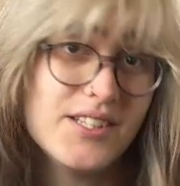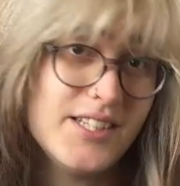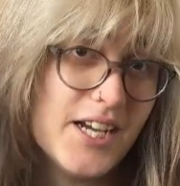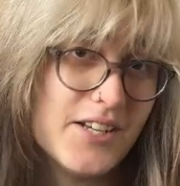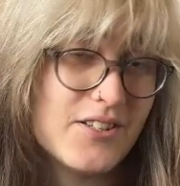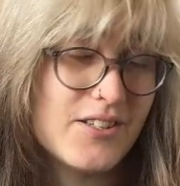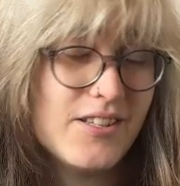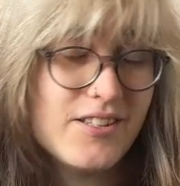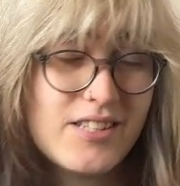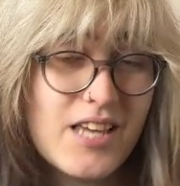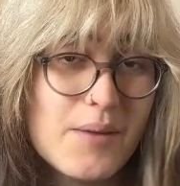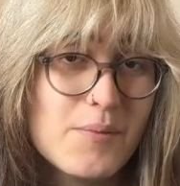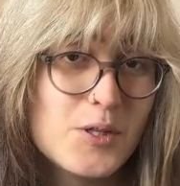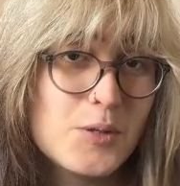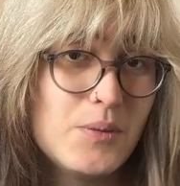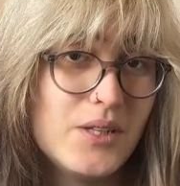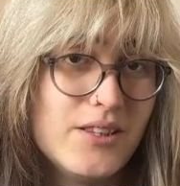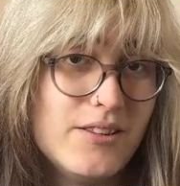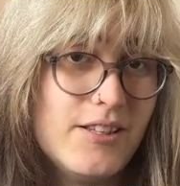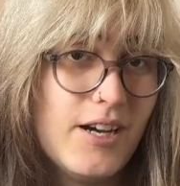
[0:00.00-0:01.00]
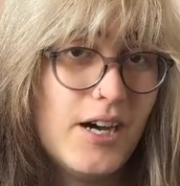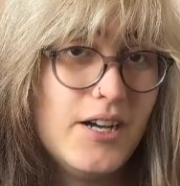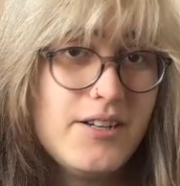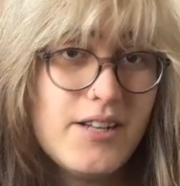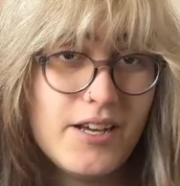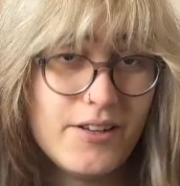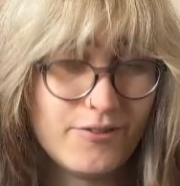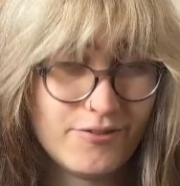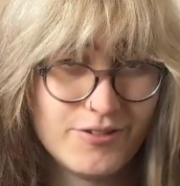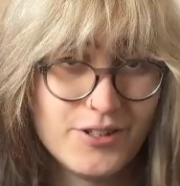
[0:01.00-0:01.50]
Yes, this game has been done
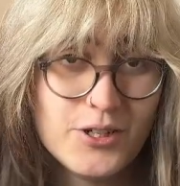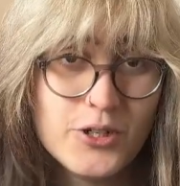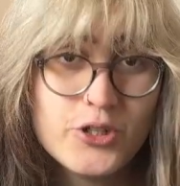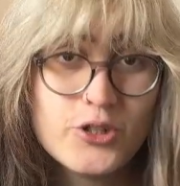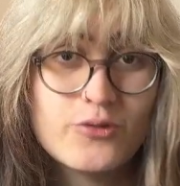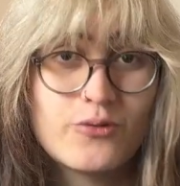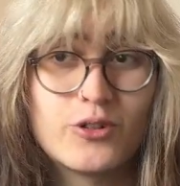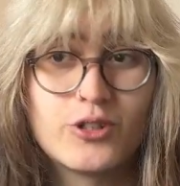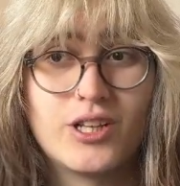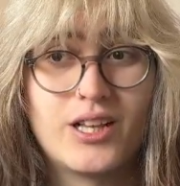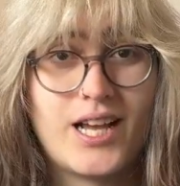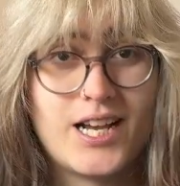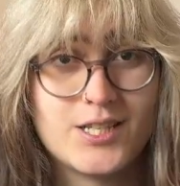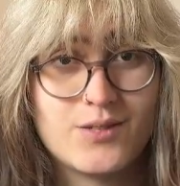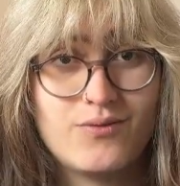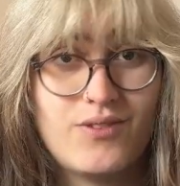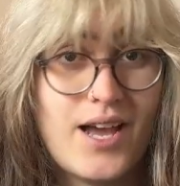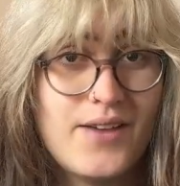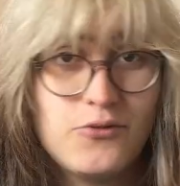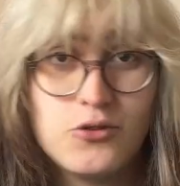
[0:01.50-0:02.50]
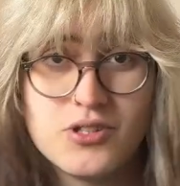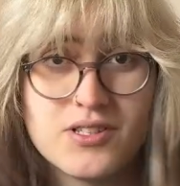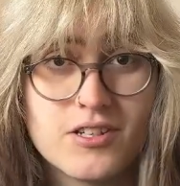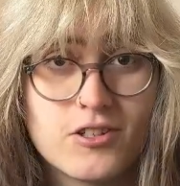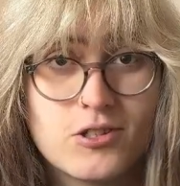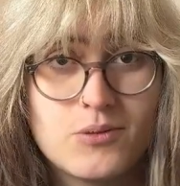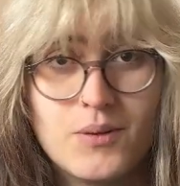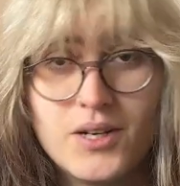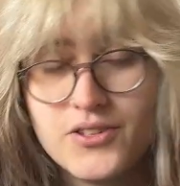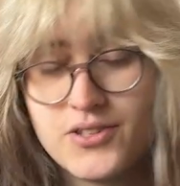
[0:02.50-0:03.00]
and finished for the last 5 to
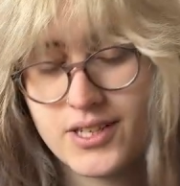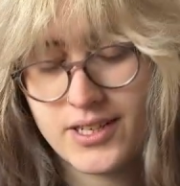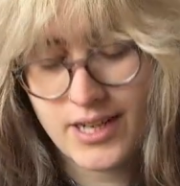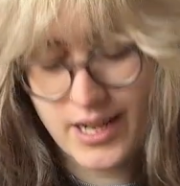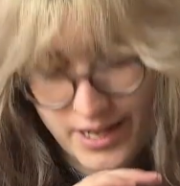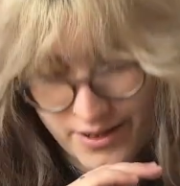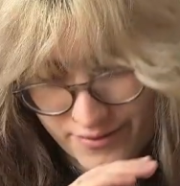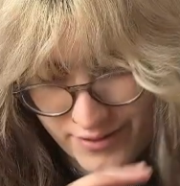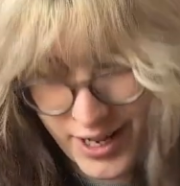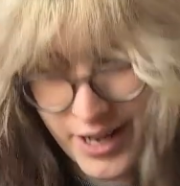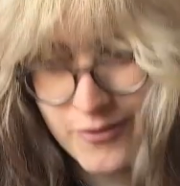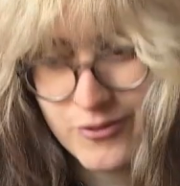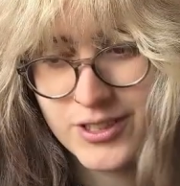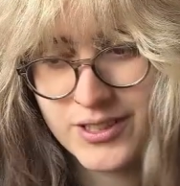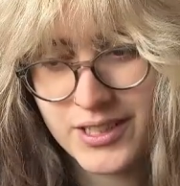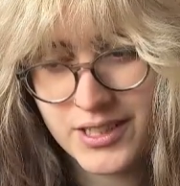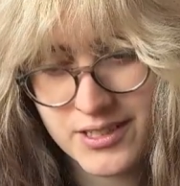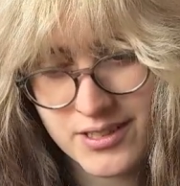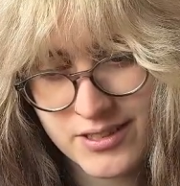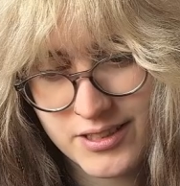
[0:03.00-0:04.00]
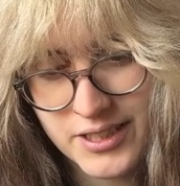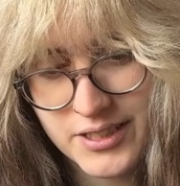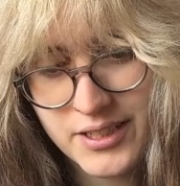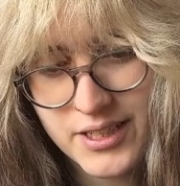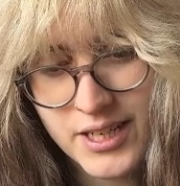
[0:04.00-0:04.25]
6 months, and I have not released it.